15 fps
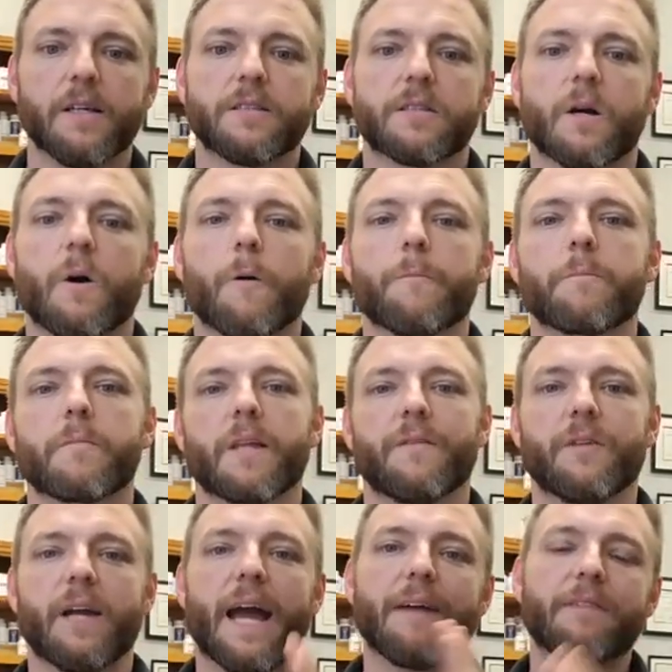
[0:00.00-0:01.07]
So
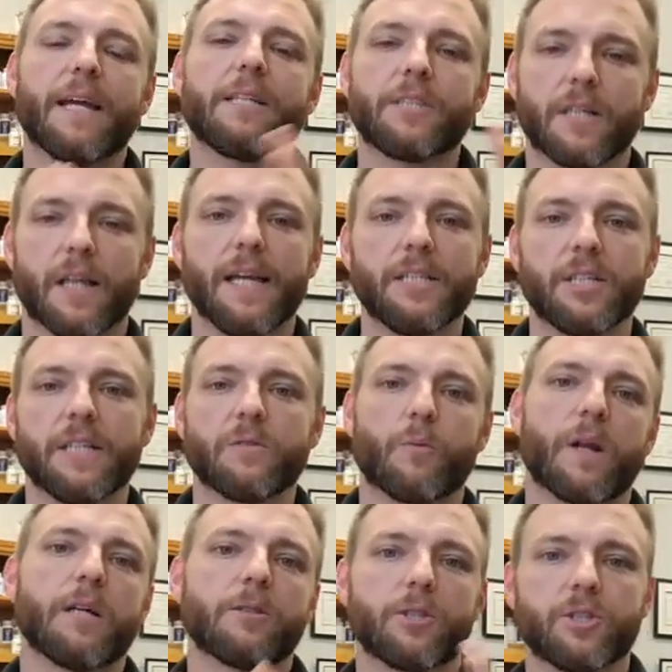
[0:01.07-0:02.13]
if you have the HLA genes,
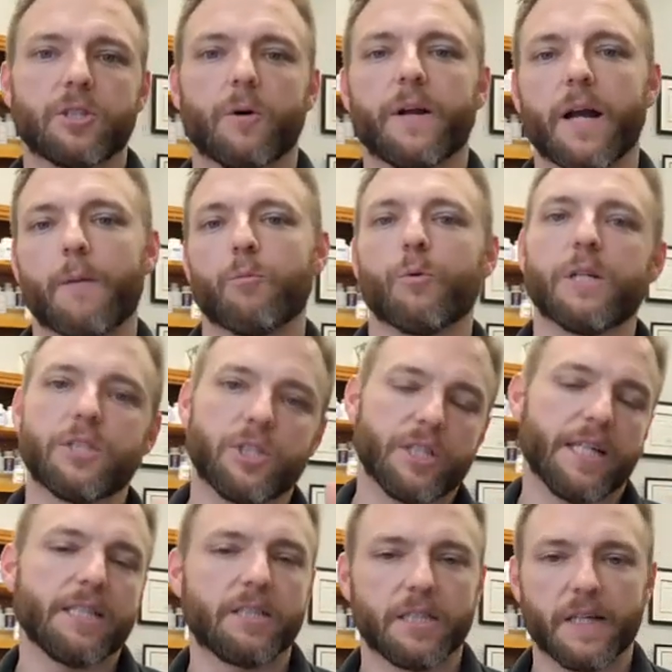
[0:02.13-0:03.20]
what else is showing up? Which
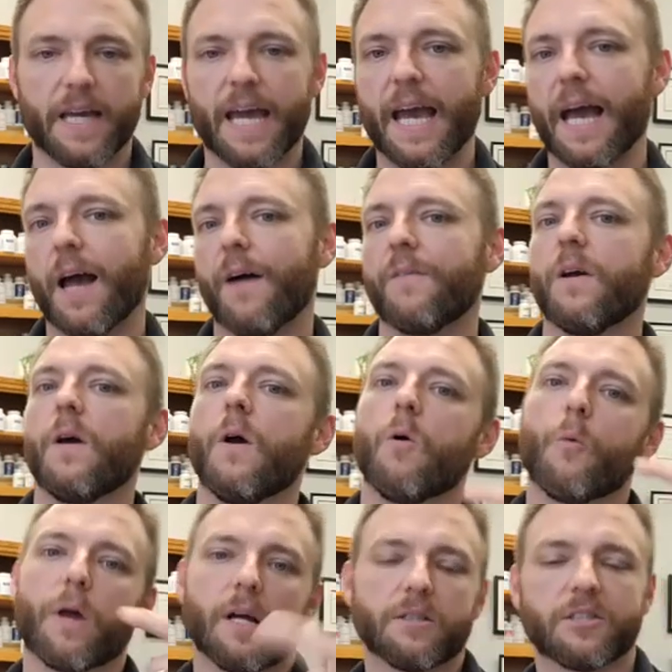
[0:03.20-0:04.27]
genes do you have?
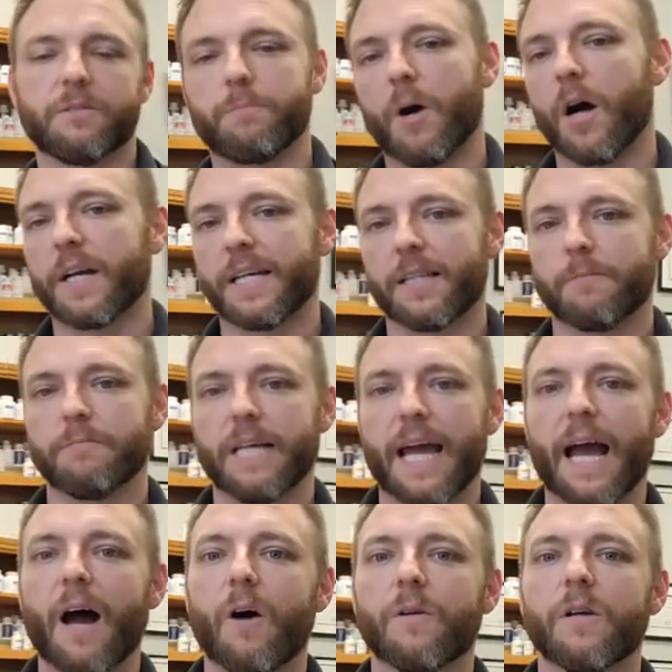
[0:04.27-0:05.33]
What else is bogging them
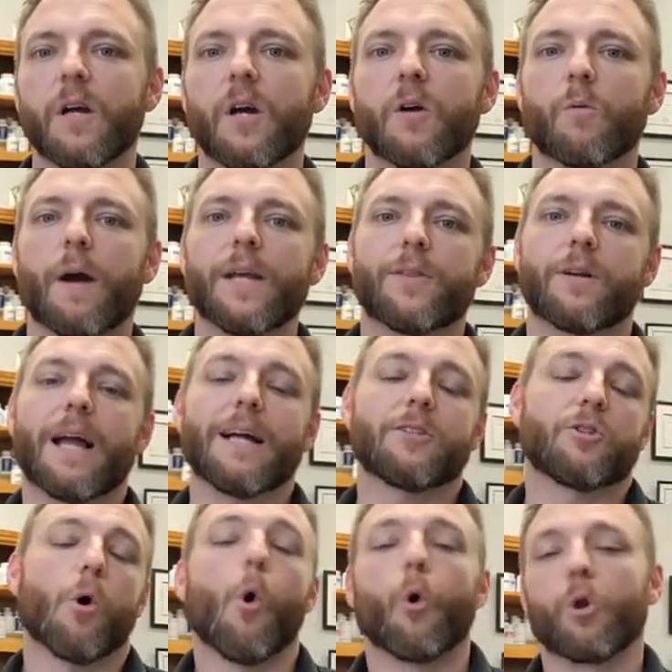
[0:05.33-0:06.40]
down, right? They're
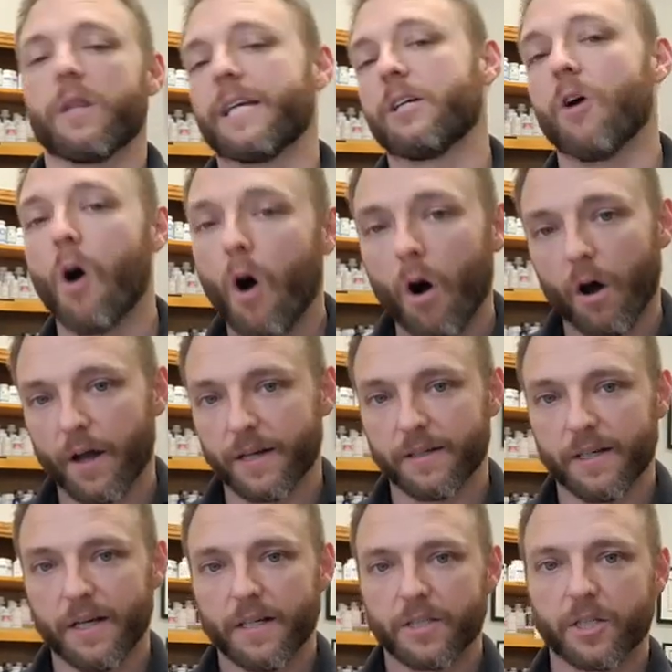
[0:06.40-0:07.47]
not totally gone.
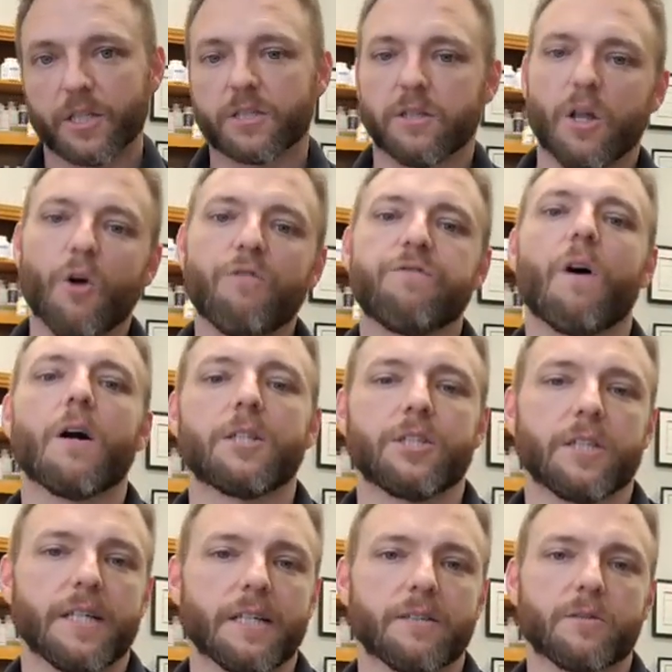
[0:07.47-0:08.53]
They're just low
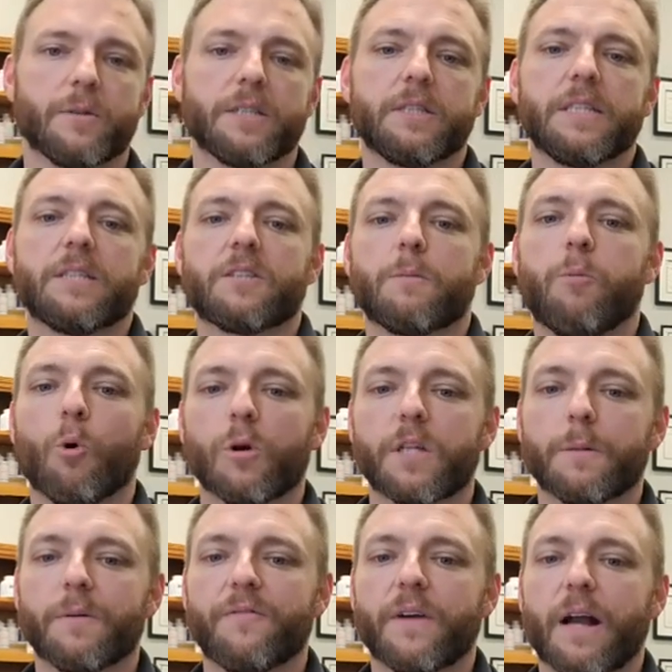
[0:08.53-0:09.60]
functioning. So we just need to support
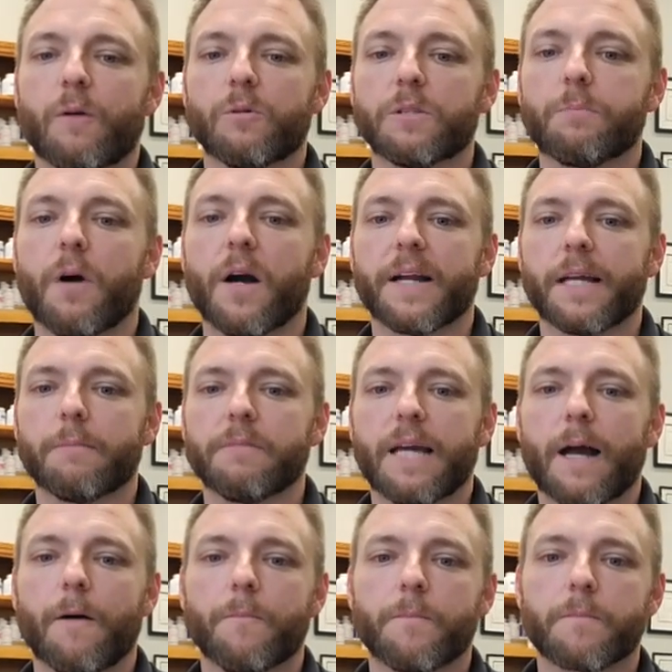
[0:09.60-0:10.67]
them and figure out what's bogging them
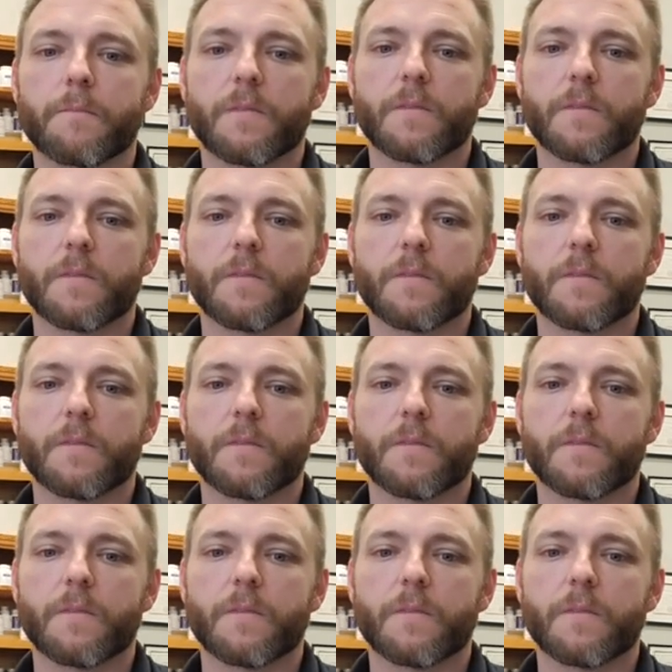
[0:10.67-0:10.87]
down.